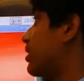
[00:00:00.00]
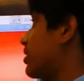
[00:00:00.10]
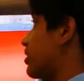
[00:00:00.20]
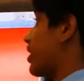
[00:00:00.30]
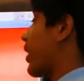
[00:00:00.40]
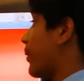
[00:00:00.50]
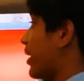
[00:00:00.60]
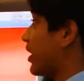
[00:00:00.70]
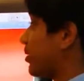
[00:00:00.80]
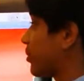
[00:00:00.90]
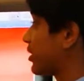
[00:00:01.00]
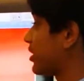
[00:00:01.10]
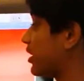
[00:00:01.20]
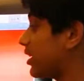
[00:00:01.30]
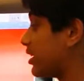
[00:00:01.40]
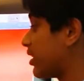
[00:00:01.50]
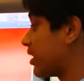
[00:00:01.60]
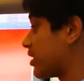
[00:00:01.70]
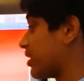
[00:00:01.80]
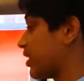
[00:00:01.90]
so that way the person
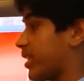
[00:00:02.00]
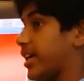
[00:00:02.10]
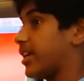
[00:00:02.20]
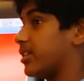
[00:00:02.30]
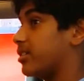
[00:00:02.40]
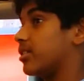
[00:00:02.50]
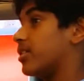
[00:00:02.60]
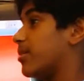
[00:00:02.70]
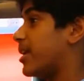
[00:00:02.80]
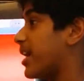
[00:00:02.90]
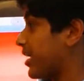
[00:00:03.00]
doesn't commit